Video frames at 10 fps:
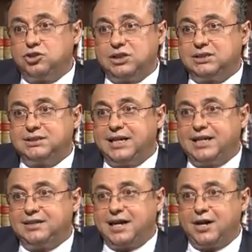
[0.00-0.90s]
just
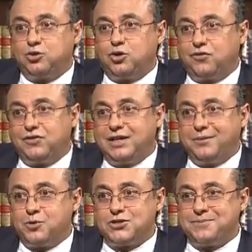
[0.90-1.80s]
take it out of
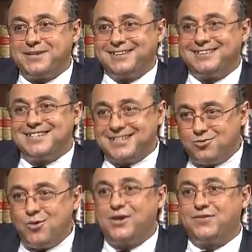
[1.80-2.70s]
the possibilities.
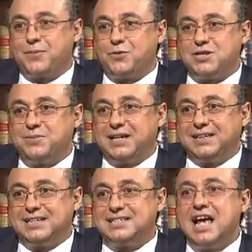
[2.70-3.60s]
It's one of the
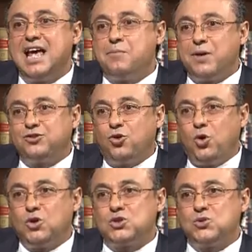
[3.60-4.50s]
possibilities. But
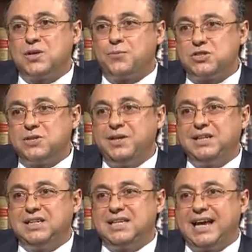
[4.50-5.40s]
also the
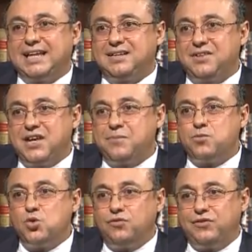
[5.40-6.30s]
possibility that the
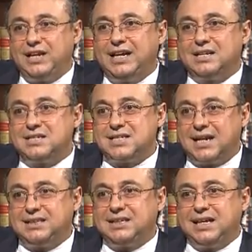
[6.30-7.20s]
movie
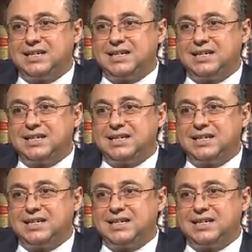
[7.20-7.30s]
incited